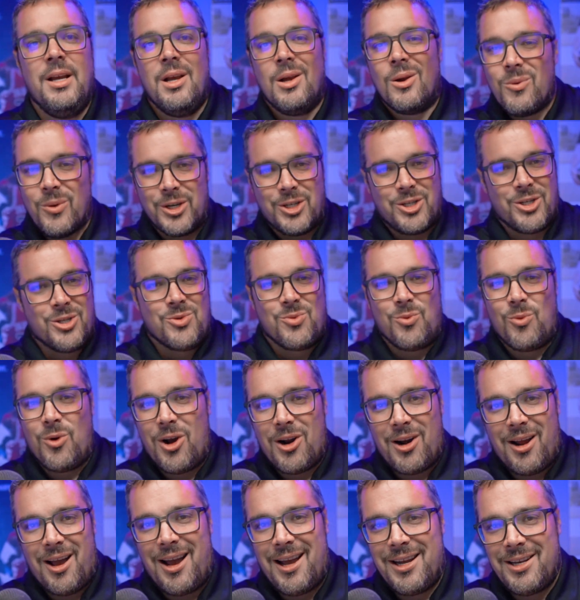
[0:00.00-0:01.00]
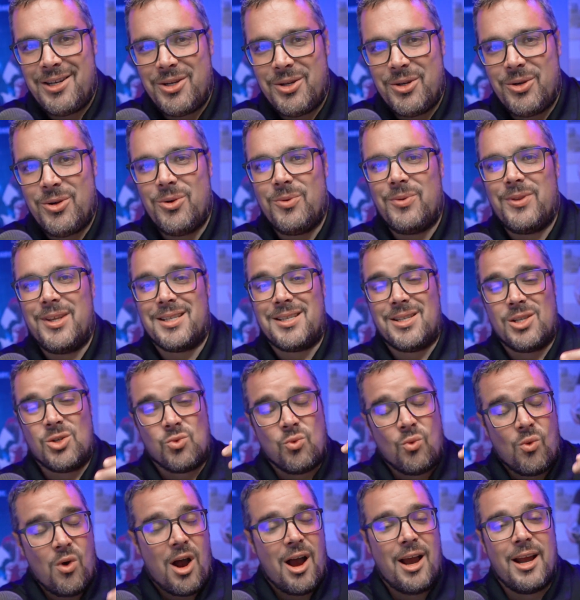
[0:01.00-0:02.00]
which is what I do. This is
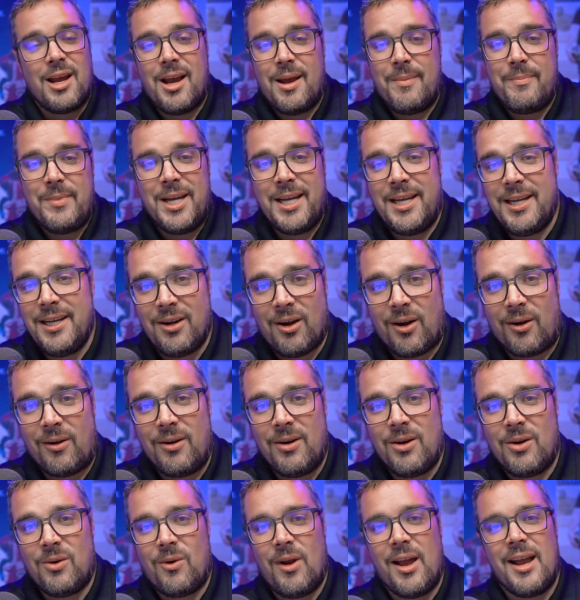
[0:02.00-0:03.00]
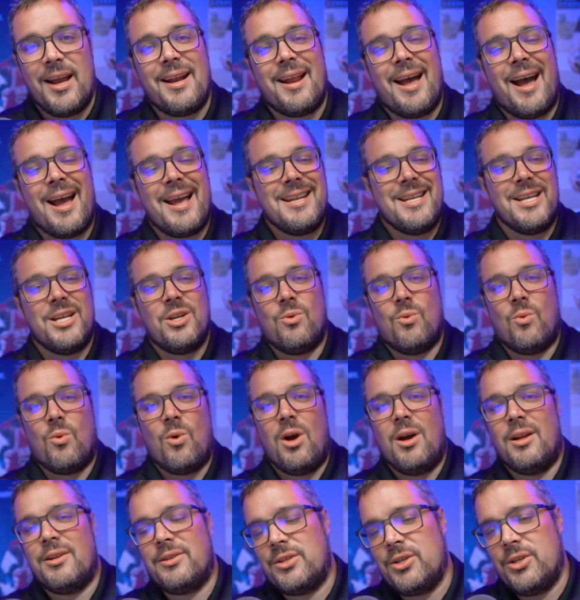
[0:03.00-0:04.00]
why I'm here, right? I didn't
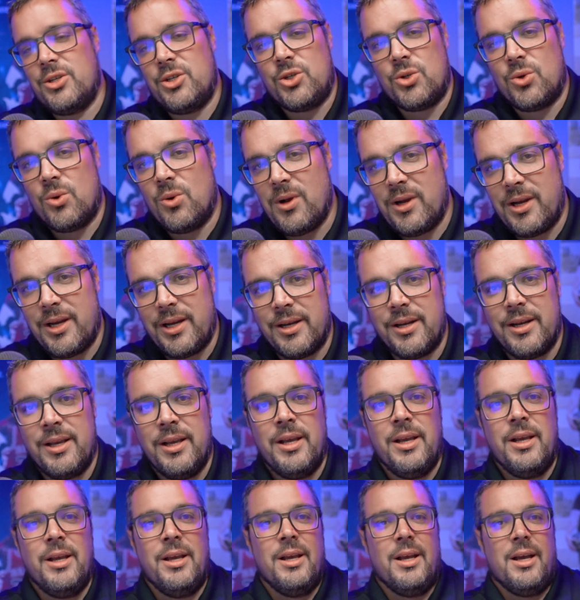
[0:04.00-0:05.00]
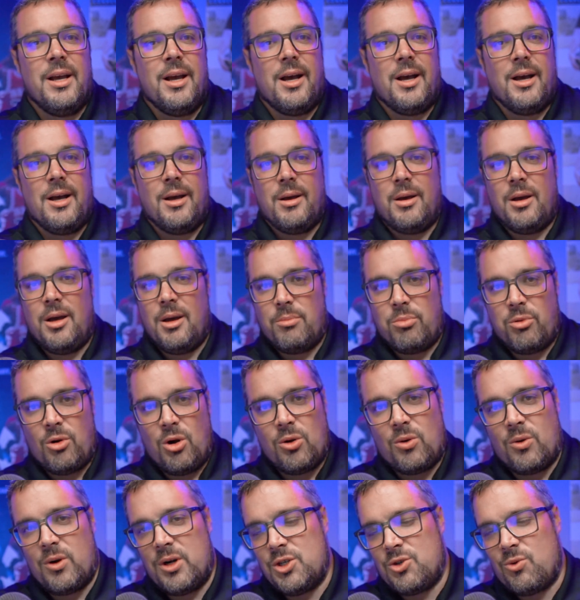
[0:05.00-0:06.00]
want to join a
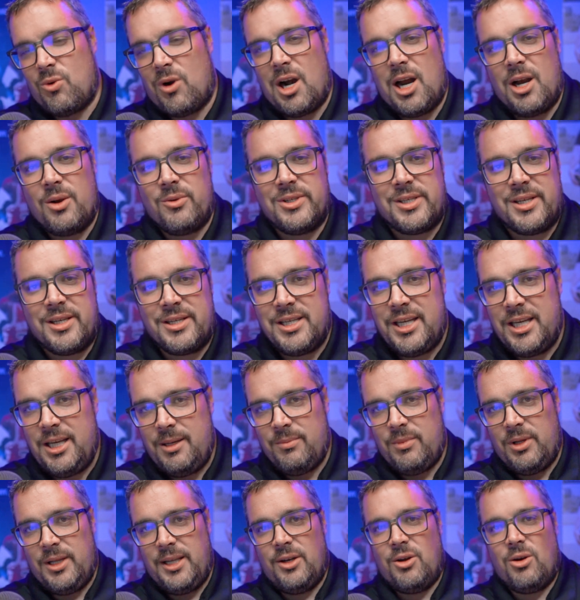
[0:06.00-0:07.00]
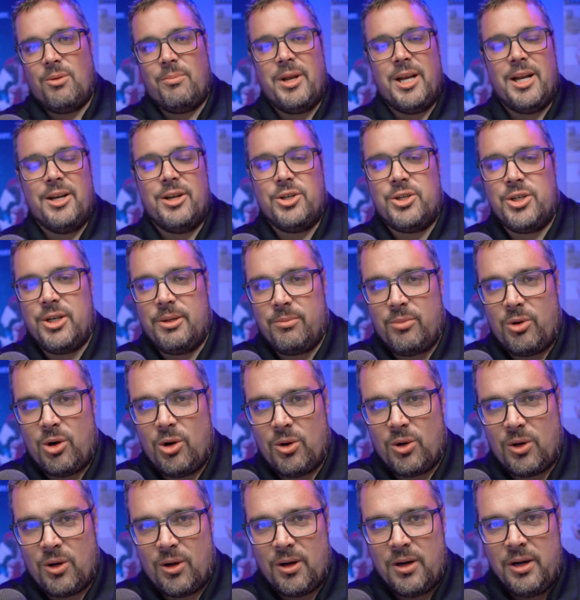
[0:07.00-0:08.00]
brokerage where I was a team leader managing
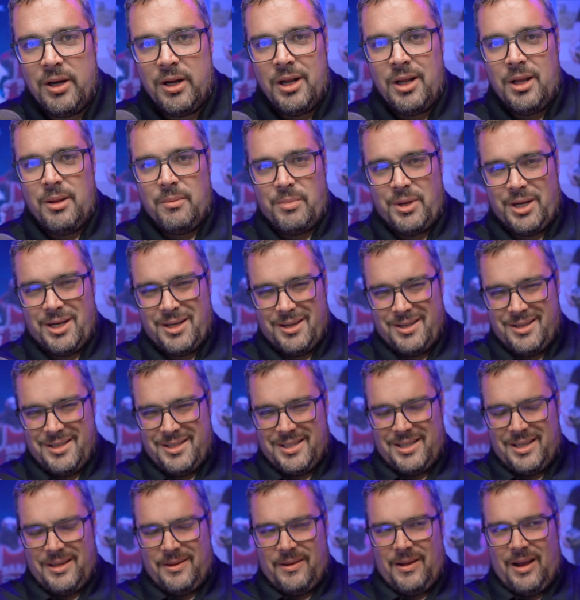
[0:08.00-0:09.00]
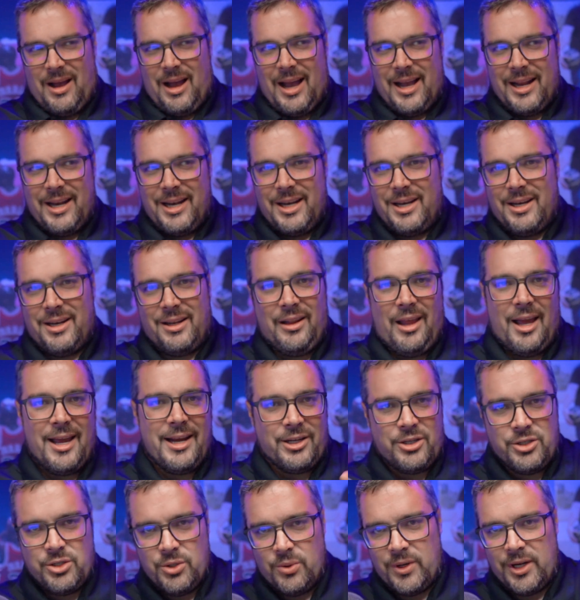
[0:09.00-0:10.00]
broker because I didn't
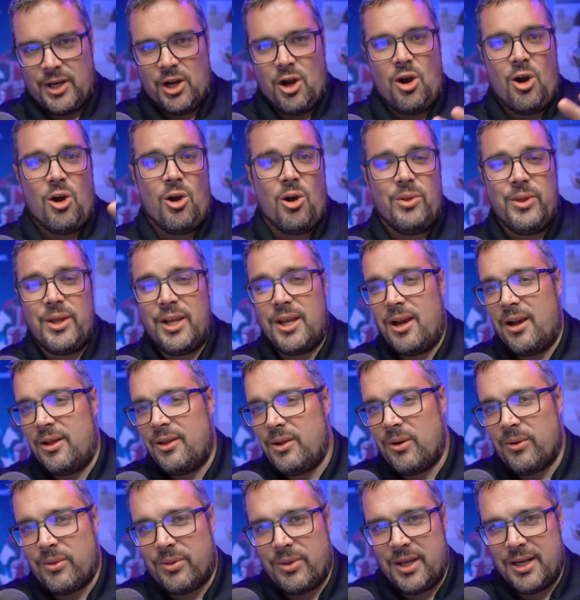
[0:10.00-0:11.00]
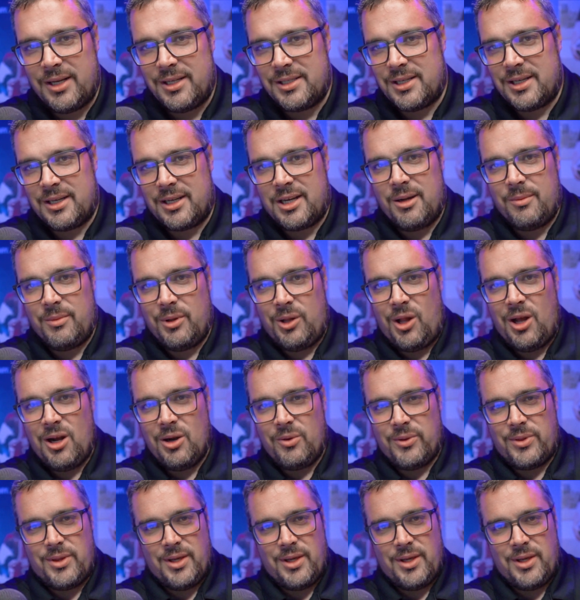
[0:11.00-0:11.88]
like doing all the other things that come along with